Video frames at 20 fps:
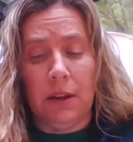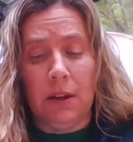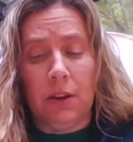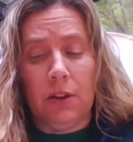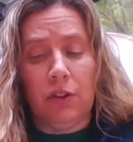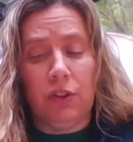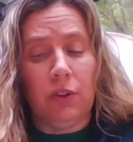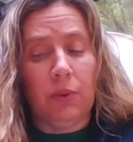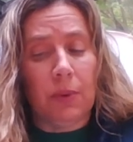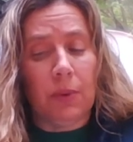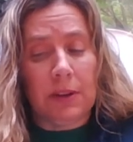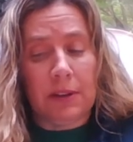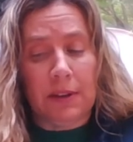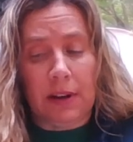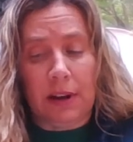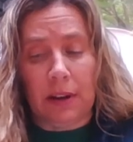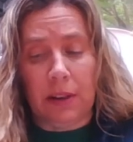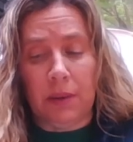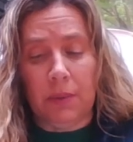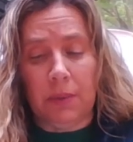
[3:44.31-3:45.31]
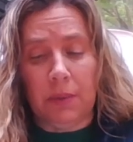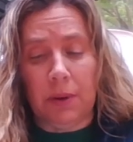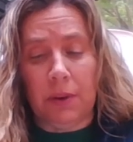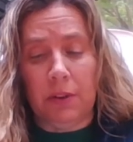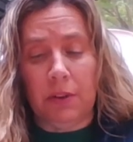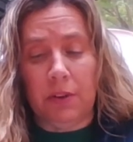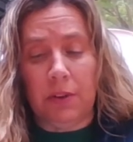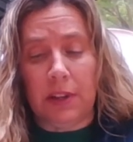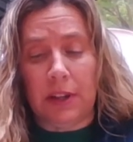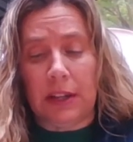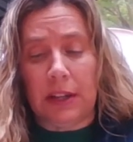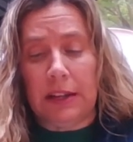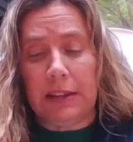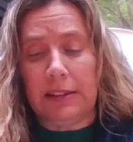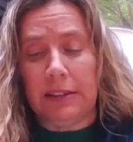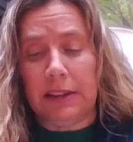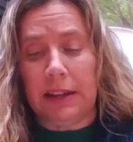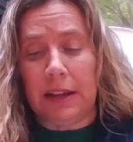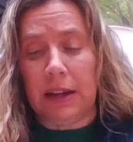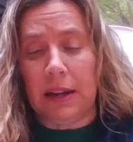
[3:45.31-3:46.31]
She went down the road to the
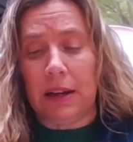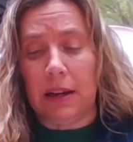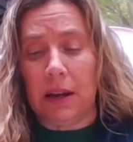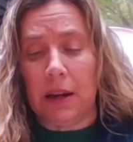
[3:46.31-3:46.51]
east gate